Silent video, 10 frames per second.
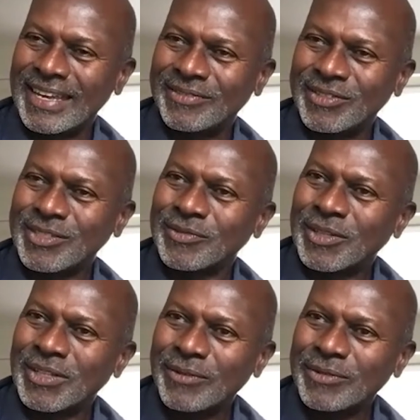first of
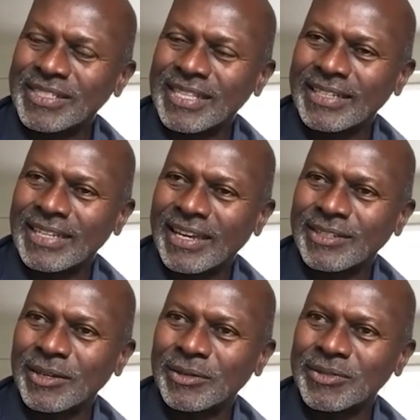all, how was that
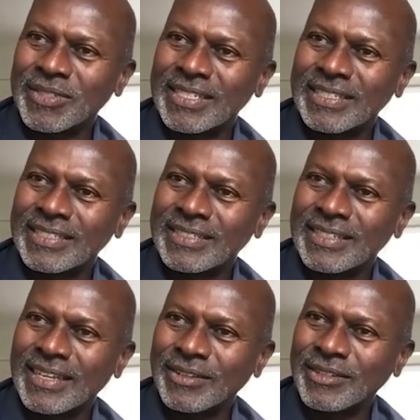diagnosed,
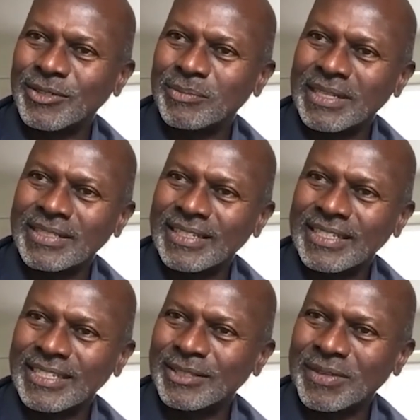and how did you mentally
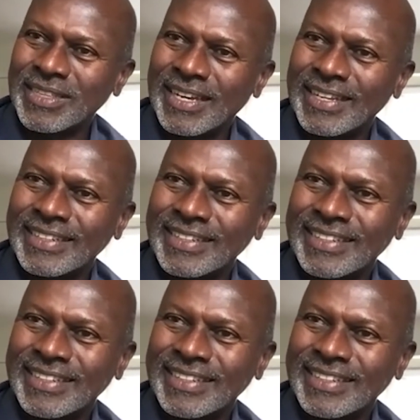deal with that?